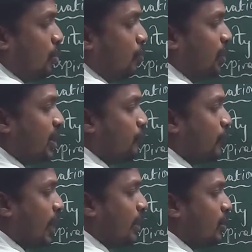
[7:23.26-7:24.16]
We can
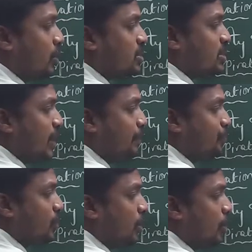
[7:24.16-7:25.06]
find out
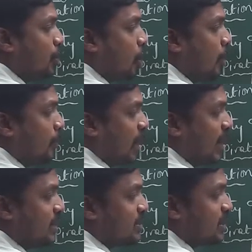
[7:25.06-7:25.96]
some
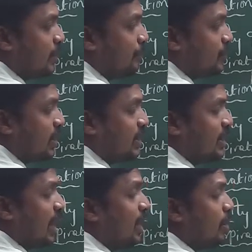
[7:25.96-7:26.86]
droplets in
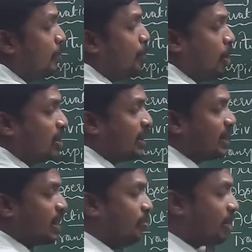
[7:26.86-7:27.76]
the
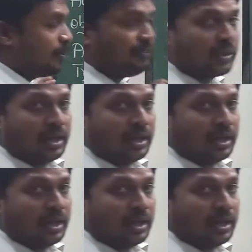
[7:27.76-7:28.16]
polythene cover.